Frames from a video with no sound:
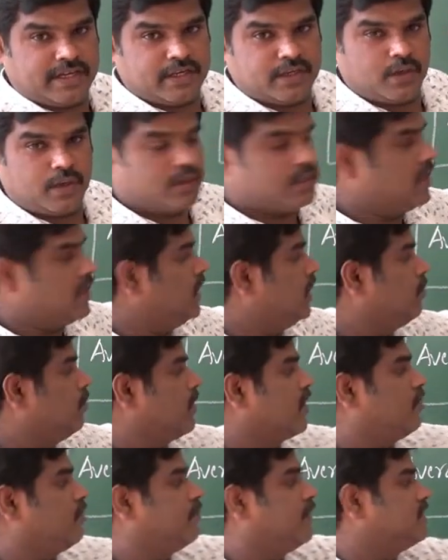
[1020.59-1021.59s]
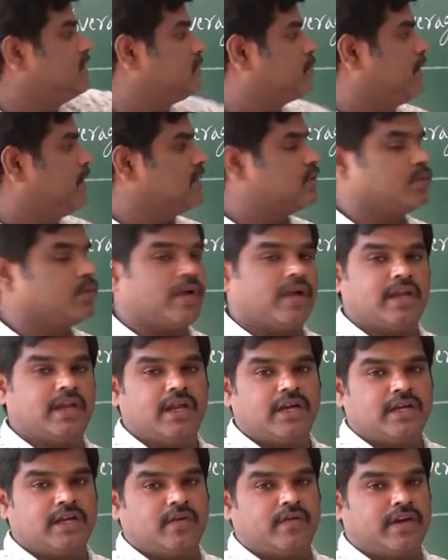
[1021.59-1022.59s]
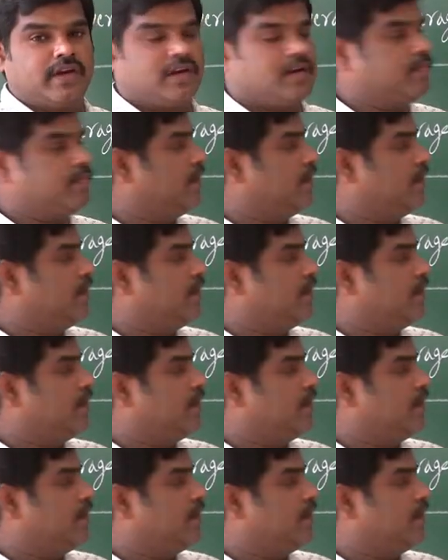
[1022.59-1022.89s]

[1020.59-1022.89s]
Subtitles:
total number of months plus 1 divided